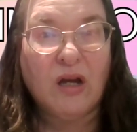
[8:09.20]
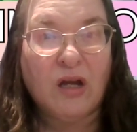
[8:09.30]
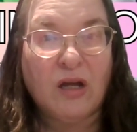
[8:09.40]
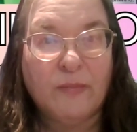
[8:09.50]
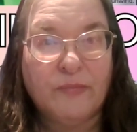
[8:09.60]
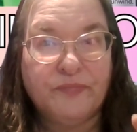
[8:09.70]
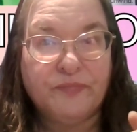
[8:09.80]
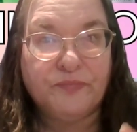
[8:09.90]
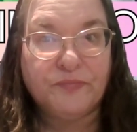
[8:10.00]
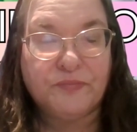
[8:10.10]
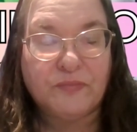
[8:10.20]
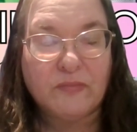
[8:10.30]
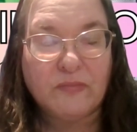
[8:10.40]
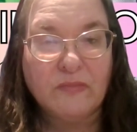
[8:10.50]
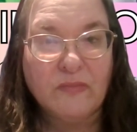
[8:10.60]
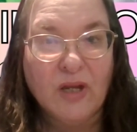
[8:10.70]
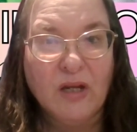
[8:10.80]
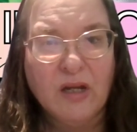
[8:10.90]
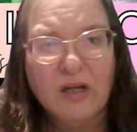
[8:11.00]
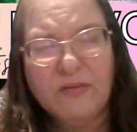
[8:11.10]
um,
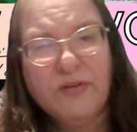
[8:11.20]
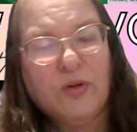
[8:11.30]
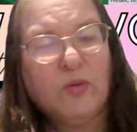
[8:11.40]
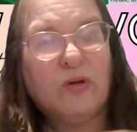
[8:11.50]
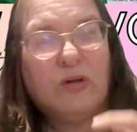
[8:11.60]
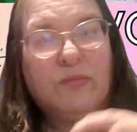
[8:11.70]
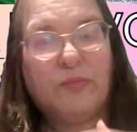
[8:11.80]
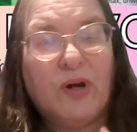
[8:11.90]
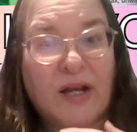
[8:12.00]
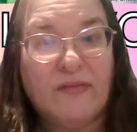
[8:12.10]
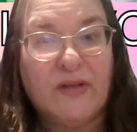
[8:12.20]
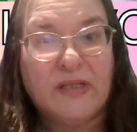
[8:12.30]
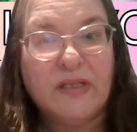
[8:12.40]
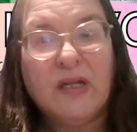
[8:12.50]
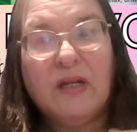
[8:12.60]
of your private.